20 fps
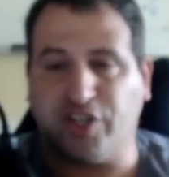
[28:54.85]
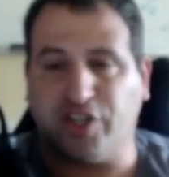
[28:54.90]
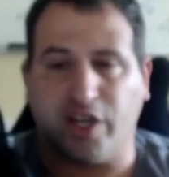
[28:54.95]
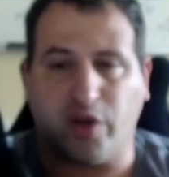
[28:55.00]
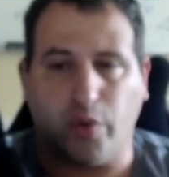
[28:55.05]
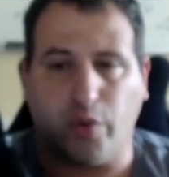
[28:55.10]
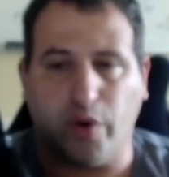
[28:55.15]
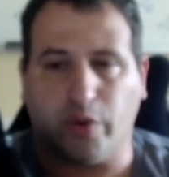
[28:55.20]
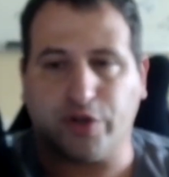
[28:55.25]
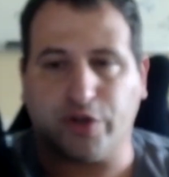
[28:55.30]

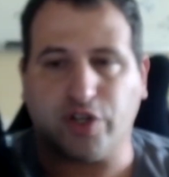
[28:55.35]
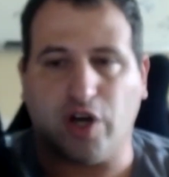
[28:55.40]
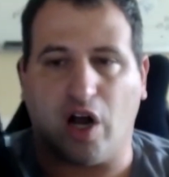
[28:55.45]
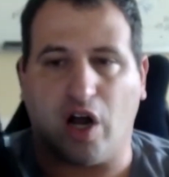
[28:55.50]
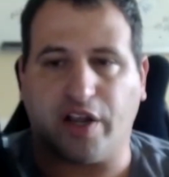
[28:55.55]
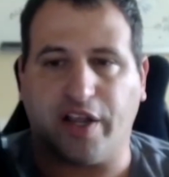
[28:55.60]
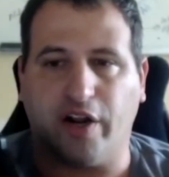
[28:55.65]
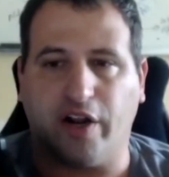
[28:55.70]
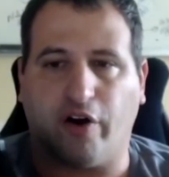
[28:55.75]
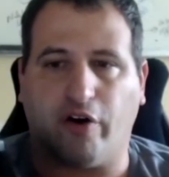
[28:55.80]
Much like we
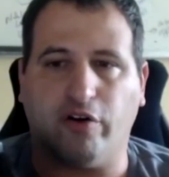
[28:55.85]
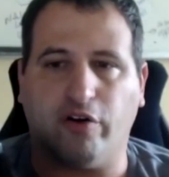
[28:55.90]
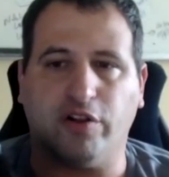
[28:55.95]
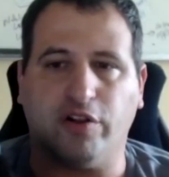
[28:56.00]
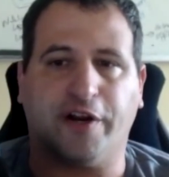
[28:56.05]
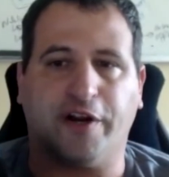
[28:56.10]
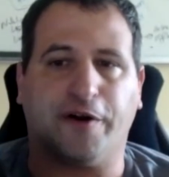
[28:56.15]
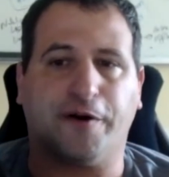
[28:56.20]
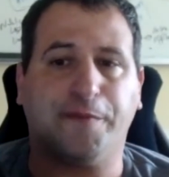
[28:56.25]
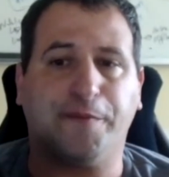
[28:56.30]
were talking
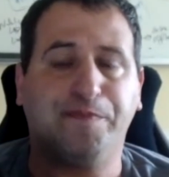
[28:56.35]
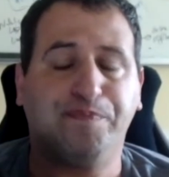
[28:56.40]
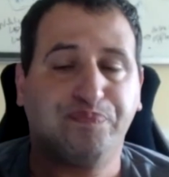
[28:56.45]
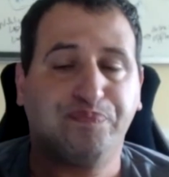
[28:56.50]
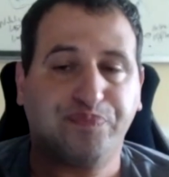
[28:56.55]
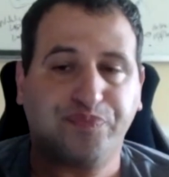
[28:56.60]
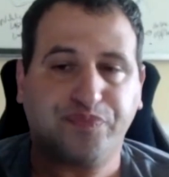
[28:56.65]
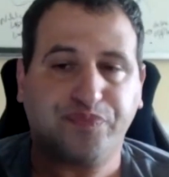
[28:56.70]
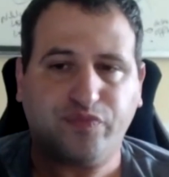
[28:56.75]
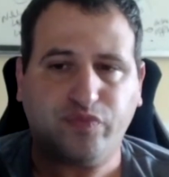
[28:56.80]
earlier
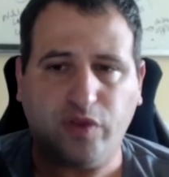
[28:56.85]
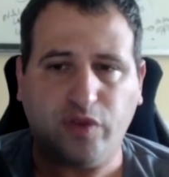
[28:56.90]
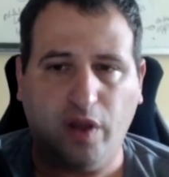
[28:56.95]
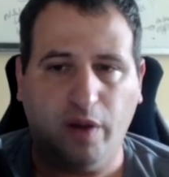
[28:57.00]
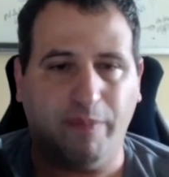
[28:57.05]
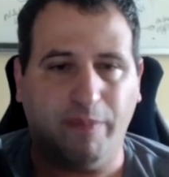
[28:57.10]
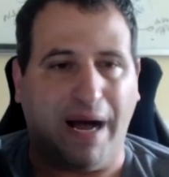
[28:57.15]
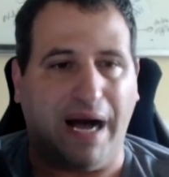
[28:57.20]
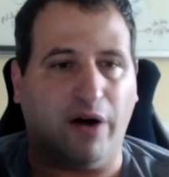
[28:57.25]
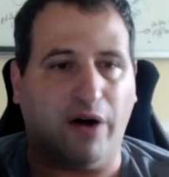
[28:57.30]

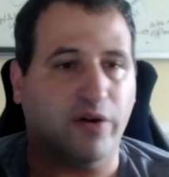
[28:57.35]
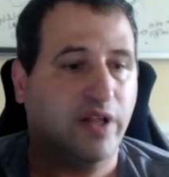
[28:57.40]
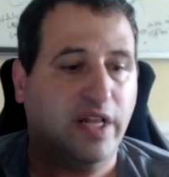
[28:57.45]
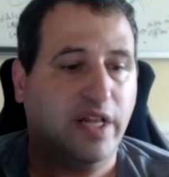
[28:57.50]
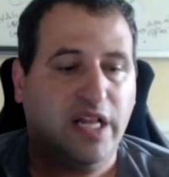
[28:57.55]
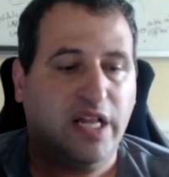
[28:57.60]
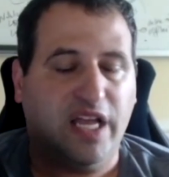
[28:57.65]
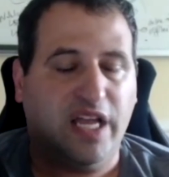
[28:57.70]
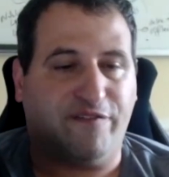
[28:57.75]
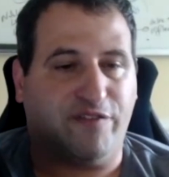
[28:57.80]
about,
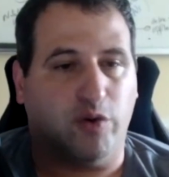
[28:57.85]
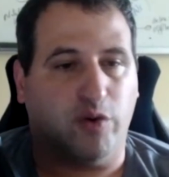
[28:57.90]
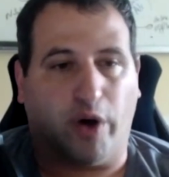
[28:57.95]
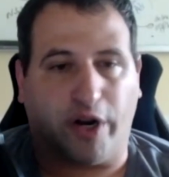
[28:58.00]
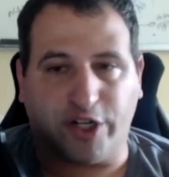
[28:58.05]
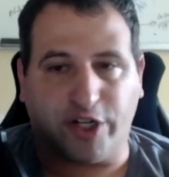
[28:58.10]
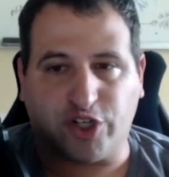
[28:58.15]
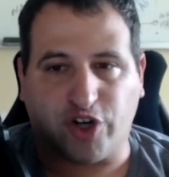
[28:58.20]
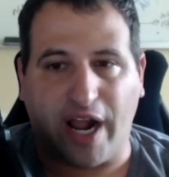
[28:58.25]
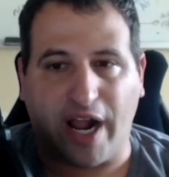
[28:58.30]
if you want
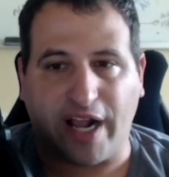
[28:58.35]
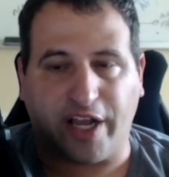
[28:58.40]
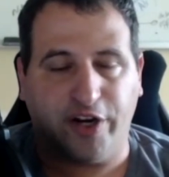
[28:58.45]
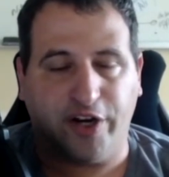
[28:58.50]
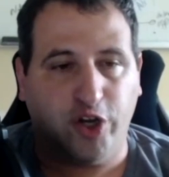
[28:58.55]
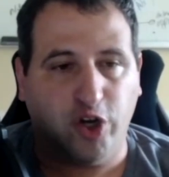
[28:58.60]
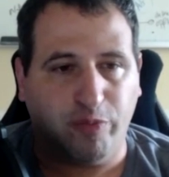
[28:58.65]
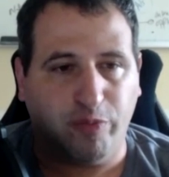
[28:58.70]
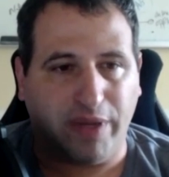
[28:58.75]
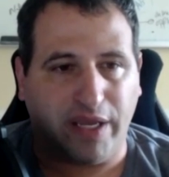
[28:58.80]
to track a
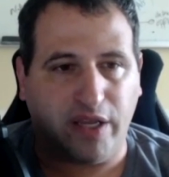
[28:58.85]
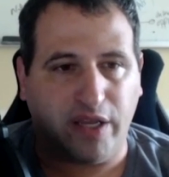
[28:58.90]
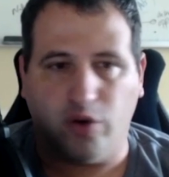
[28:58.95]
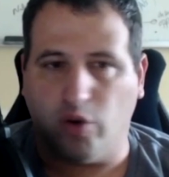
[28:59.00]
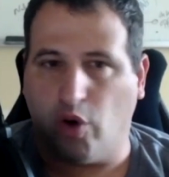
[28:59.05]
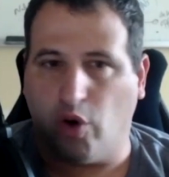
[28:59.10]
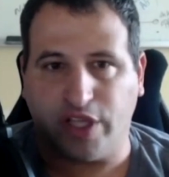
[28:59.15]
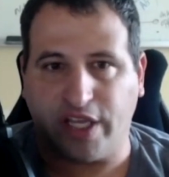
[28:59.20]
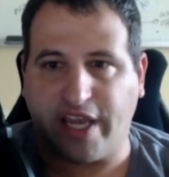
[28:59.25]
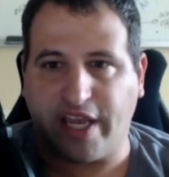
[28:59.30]
newbie who
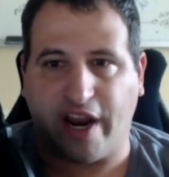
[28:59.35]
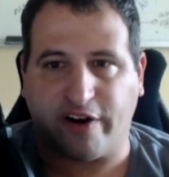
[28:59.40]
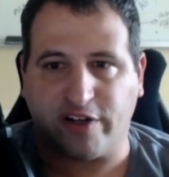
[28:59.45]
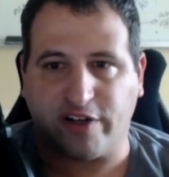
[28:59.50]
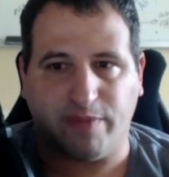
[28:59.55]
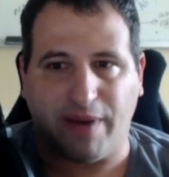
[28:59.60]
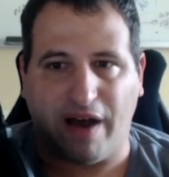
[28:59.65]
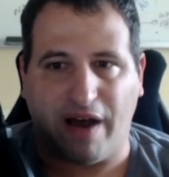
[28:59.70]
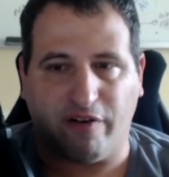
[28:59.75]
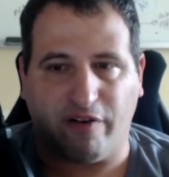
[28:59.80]
only cares
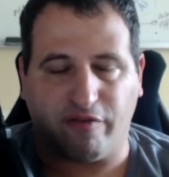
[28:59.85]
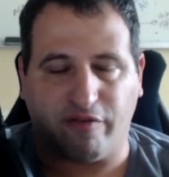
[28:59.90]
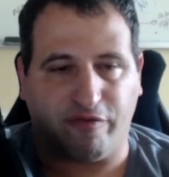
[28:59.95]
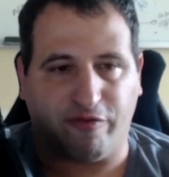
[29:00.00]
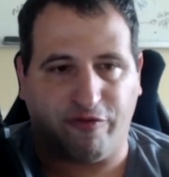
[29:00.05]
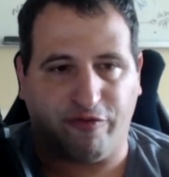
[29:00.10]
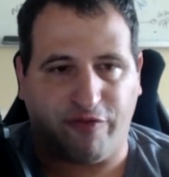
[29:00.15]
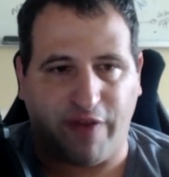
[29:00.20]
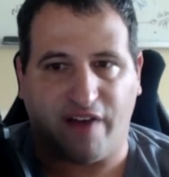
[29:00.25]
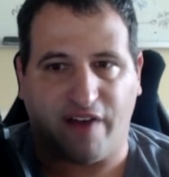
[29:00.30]
about
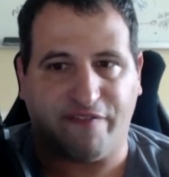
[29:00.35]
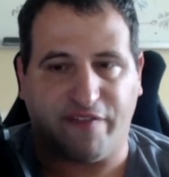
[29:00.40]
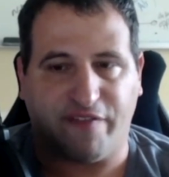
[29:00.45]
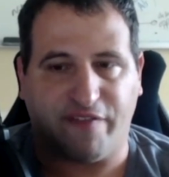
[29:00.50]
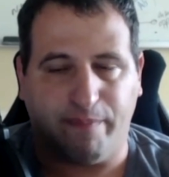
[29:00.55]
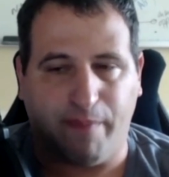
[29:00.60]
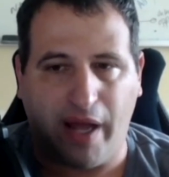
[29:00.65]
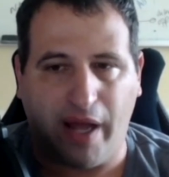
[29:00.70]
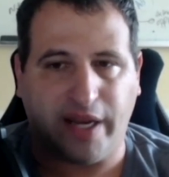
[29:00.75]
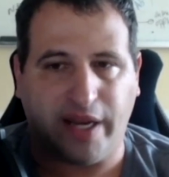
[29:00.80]
fancy
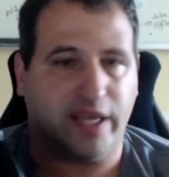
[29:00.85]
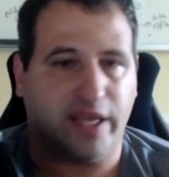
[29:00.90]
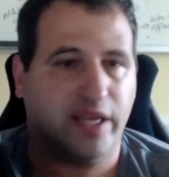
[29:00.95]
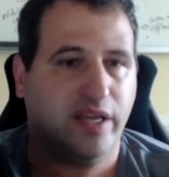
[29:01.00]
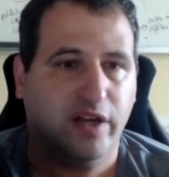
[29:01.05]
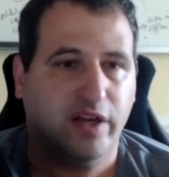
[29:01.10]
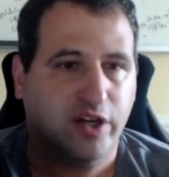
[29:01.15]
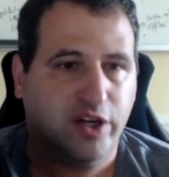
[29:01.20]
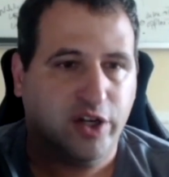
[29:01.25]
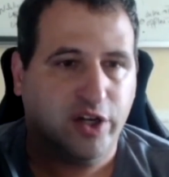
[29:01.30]
stuff and
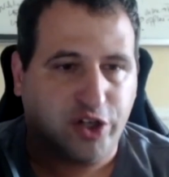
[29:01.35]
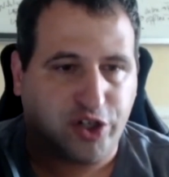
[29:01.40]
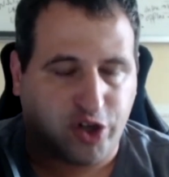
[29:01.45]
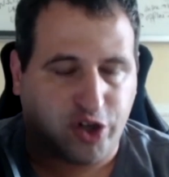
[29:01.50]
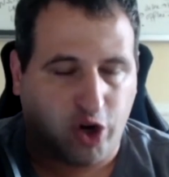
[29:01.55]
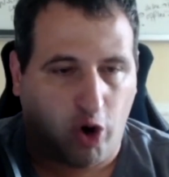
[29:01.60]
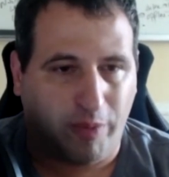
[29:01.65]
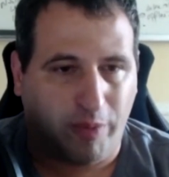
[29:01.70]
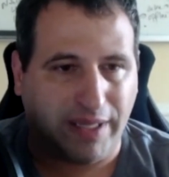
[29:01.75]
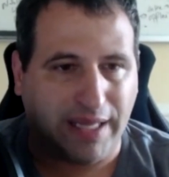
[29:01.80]
money,
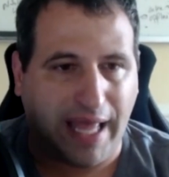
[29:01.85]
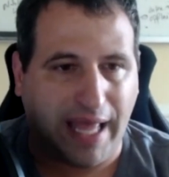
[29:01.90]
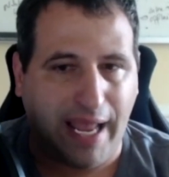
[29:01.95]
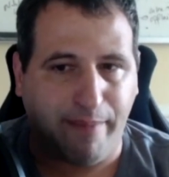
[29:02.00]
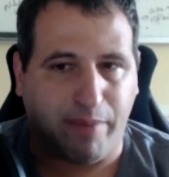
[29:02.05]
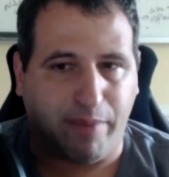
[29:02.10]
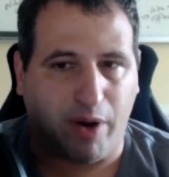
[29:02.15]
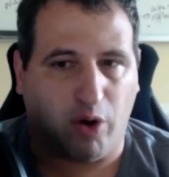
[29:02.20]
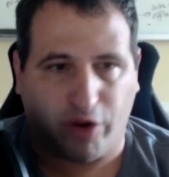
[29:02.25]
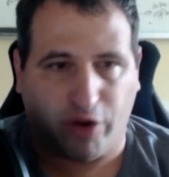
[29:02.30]
show them a
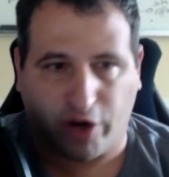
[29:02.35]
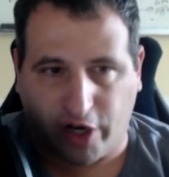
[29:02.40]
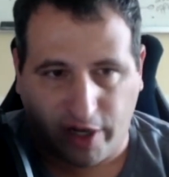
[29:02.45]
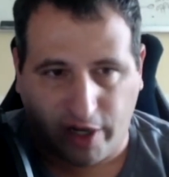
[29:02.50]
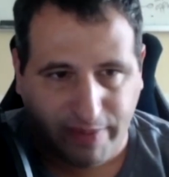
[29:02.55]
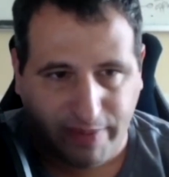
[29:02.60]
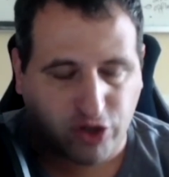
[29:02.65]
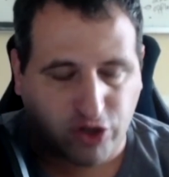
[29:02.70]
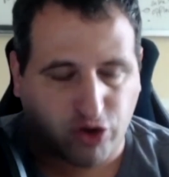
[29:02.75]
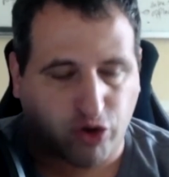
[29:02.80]
Lambo. They're
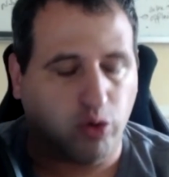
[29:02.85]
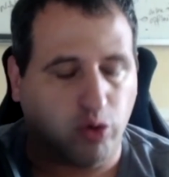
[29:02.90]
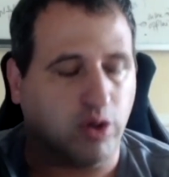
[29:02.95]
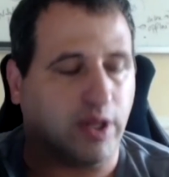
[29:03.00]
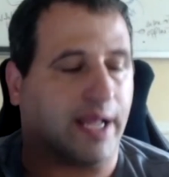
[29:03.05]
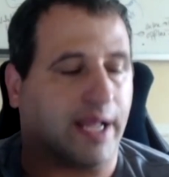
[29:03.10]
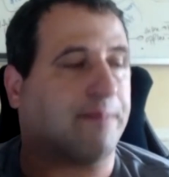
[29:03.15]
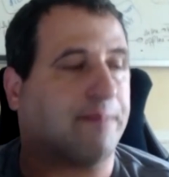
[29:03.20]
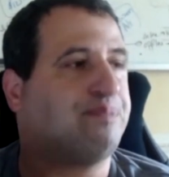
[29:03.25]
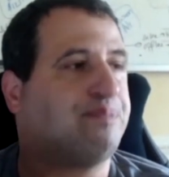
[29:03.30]
going to be
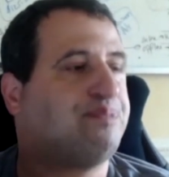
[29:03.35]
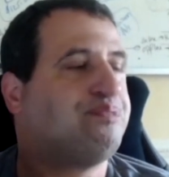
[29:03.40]
drooling.